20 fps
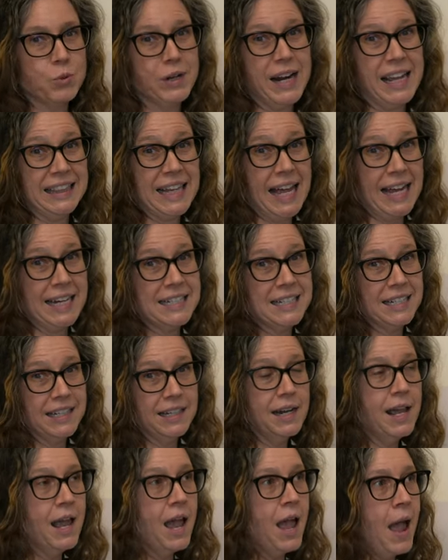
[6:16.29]
where I liked
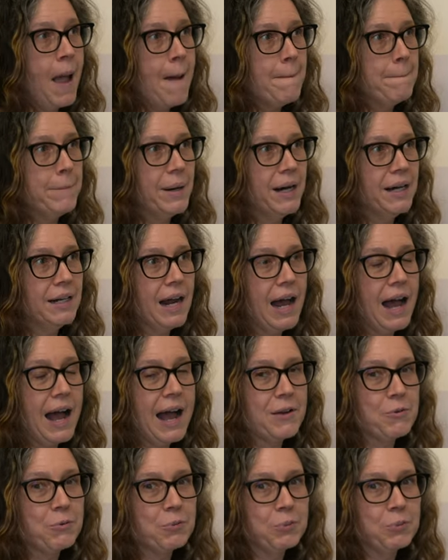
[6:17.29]
it. But I